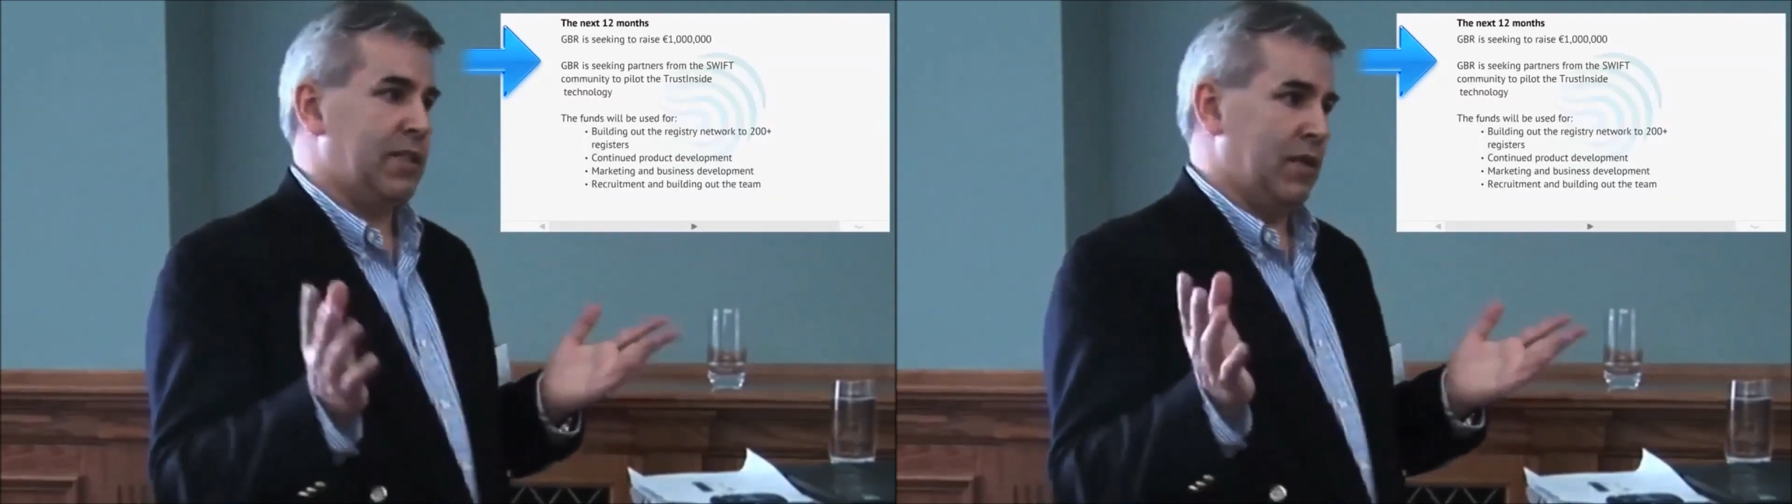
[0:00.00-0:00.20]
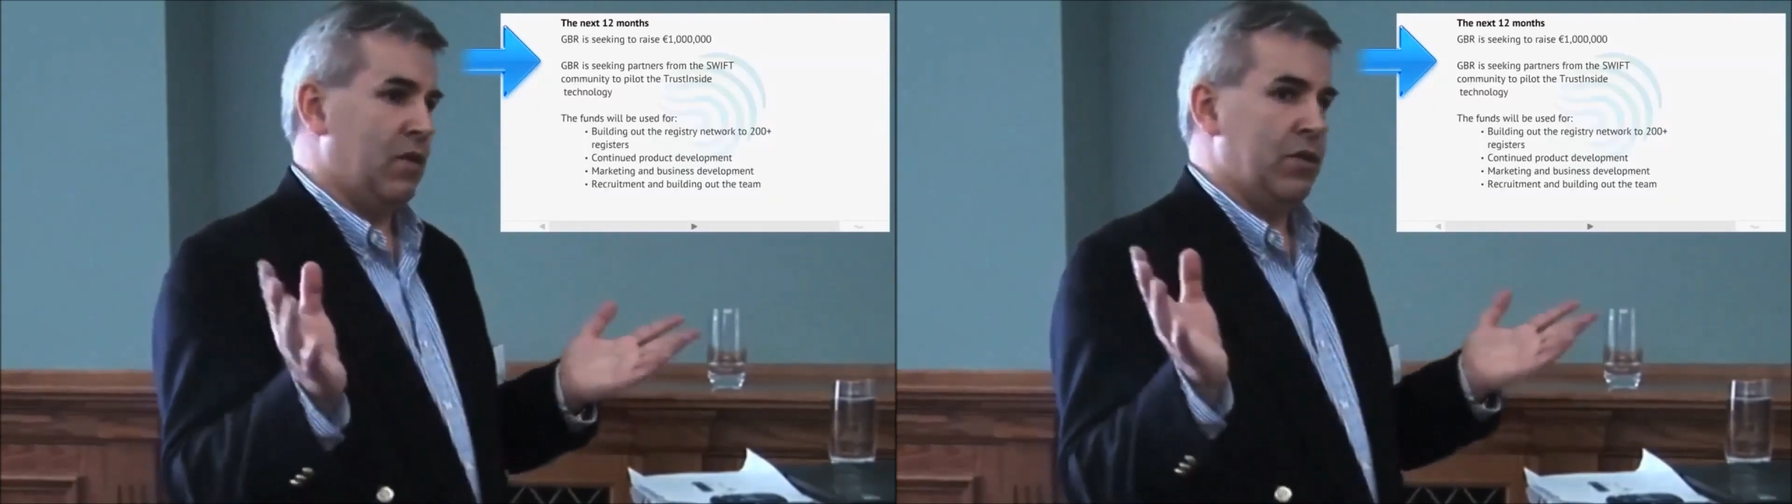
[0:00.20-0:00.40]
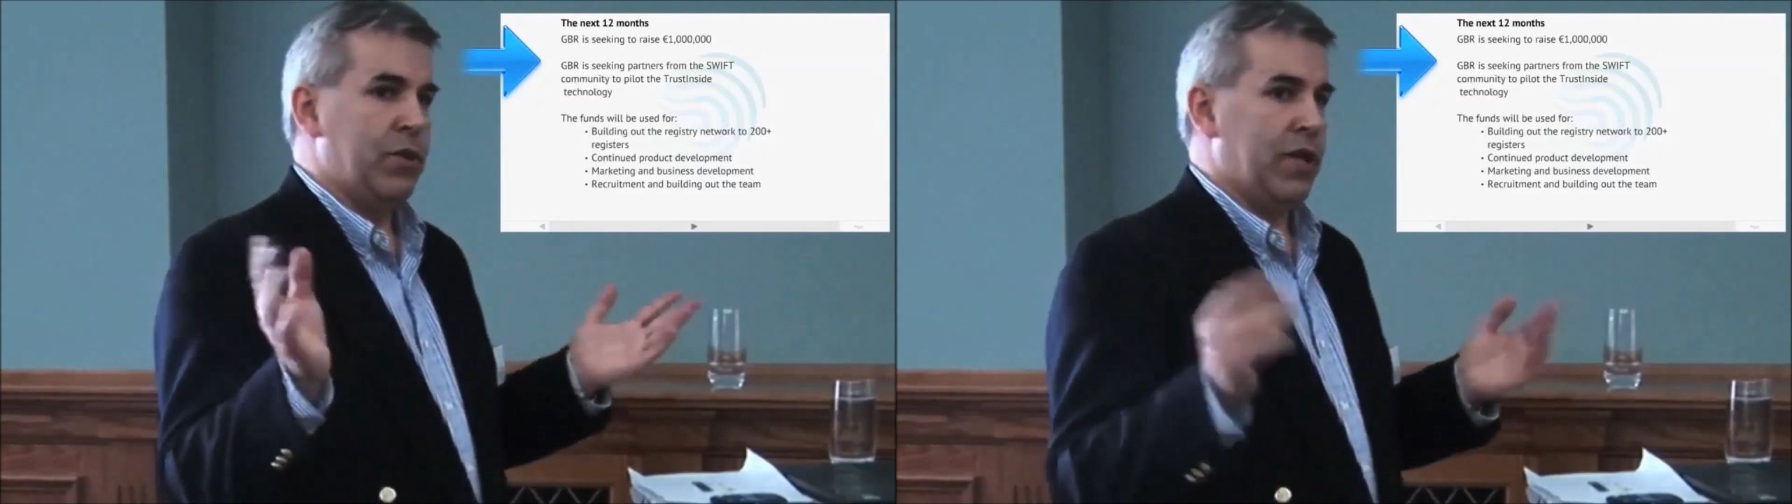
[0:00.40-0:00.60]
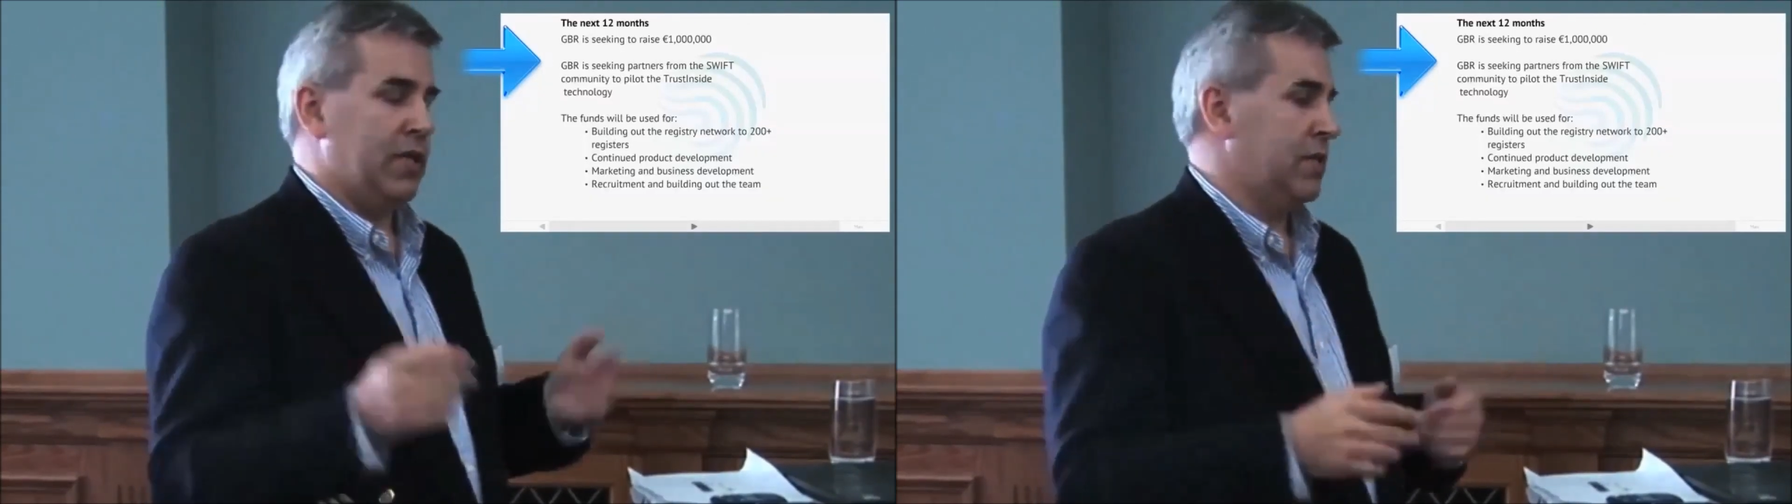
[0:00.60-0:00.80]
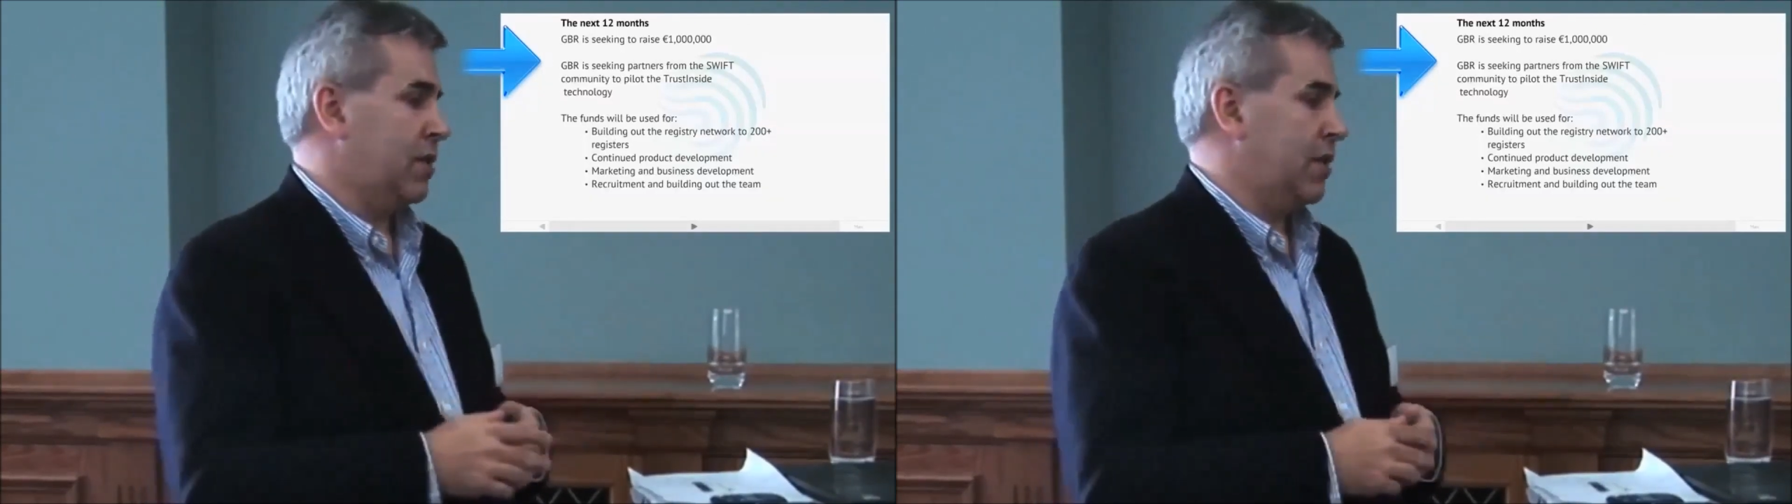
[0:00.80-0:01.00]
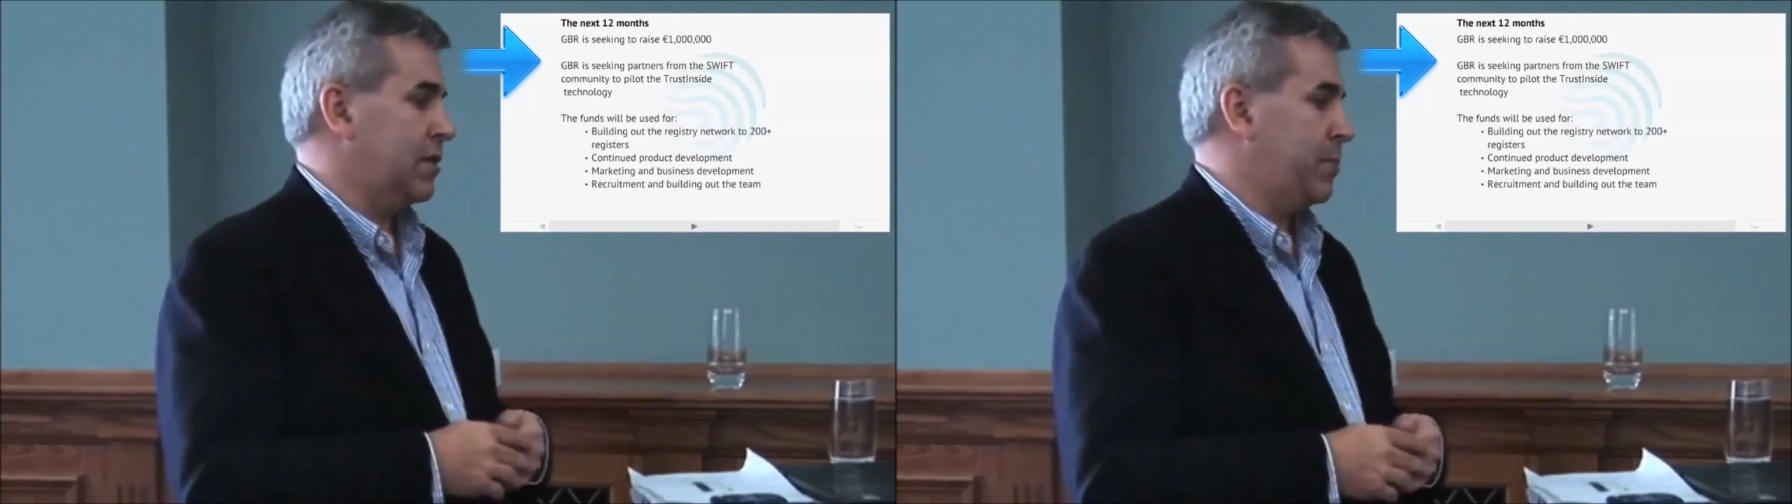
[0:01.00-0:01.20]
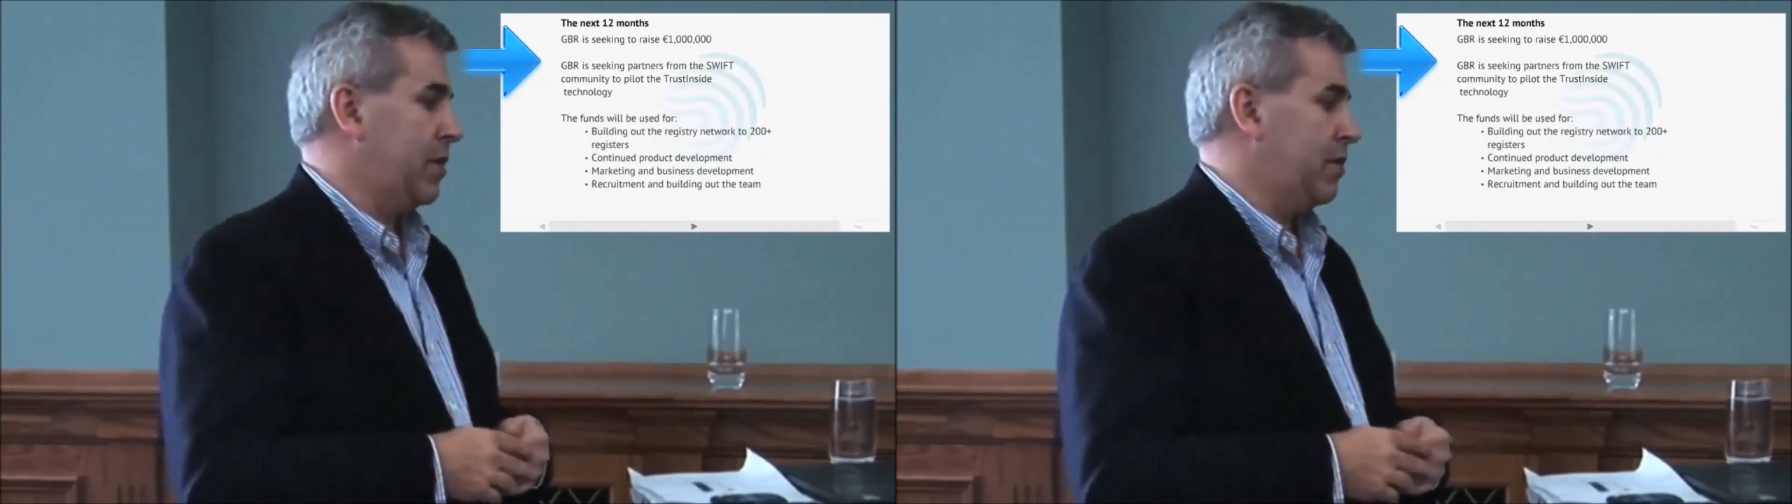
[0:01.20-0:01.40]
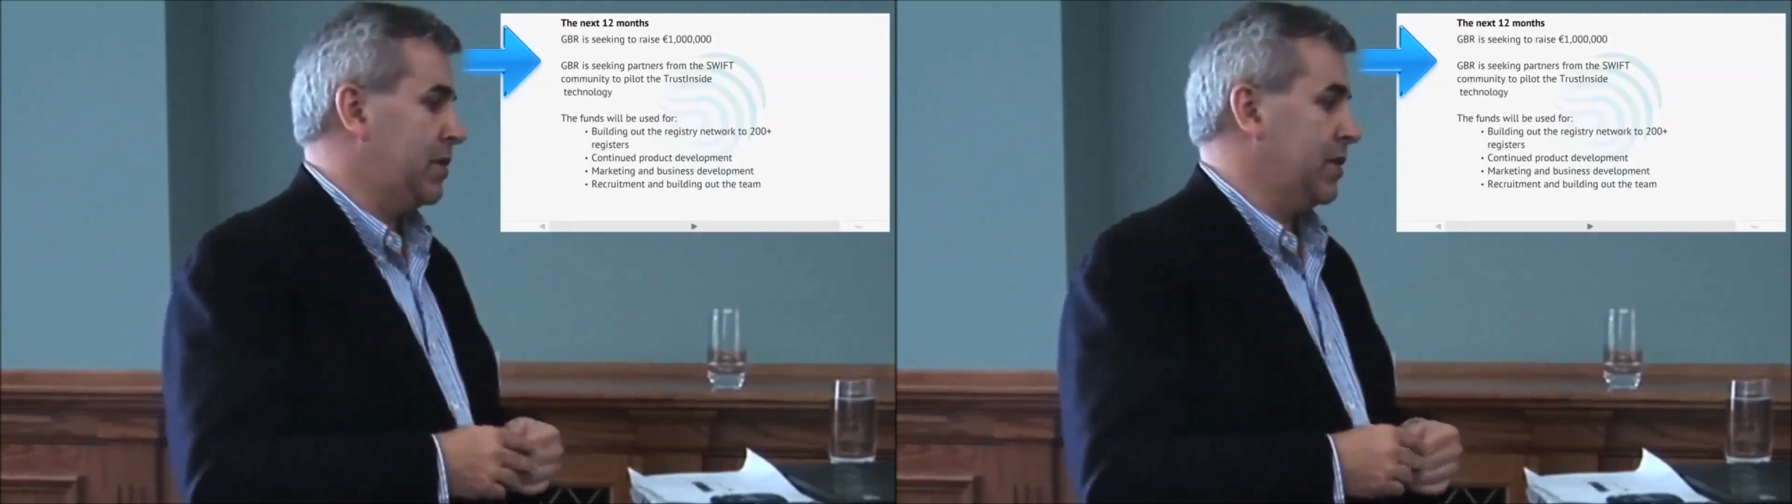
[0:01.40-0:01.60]
that all you guys are
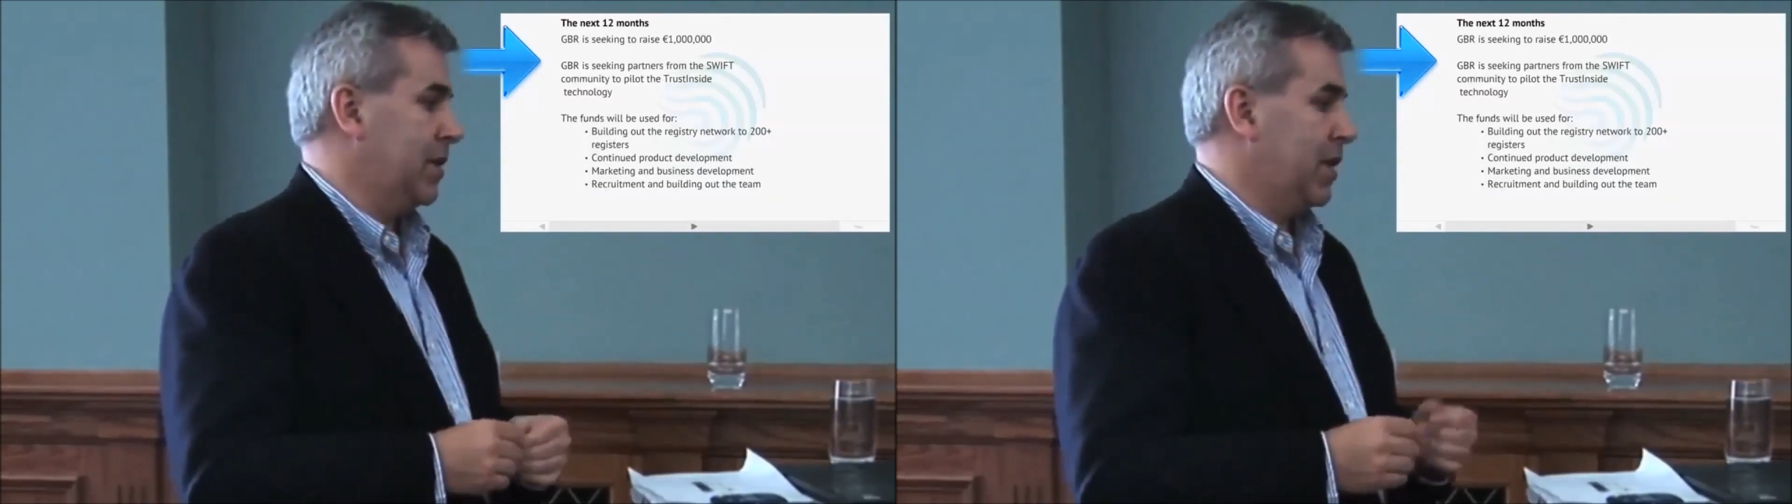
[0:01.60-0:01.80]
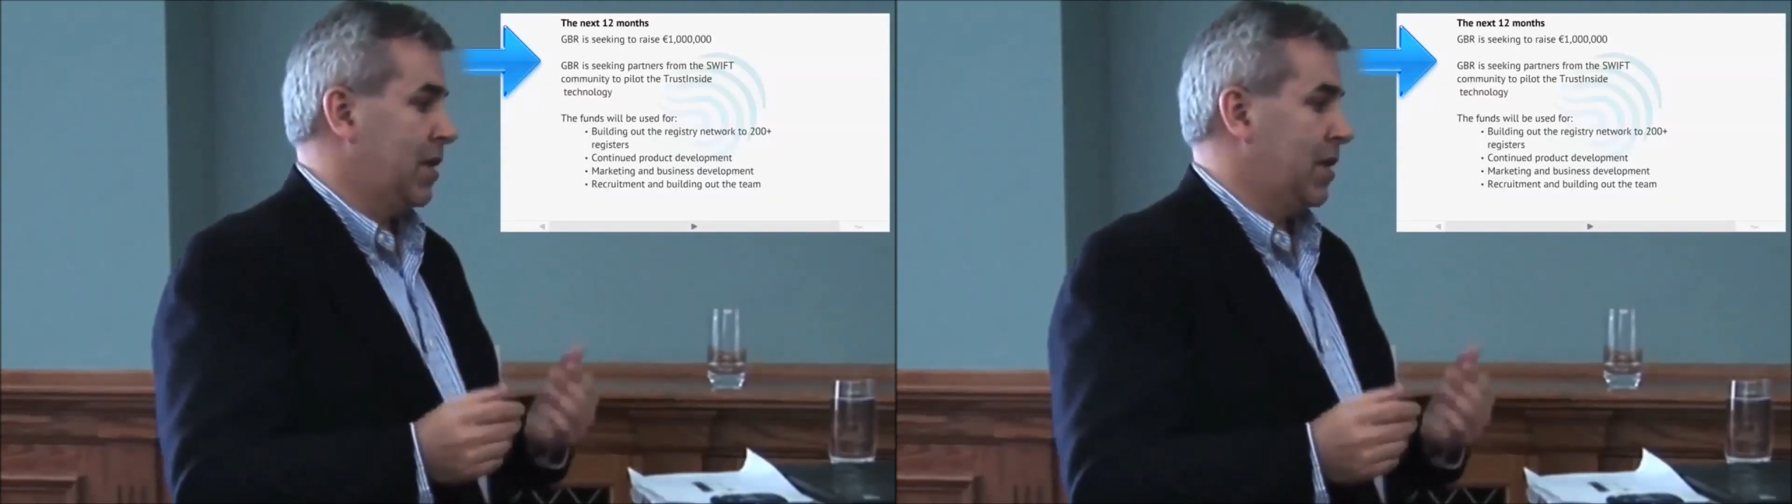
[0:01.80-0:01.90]
experiencing.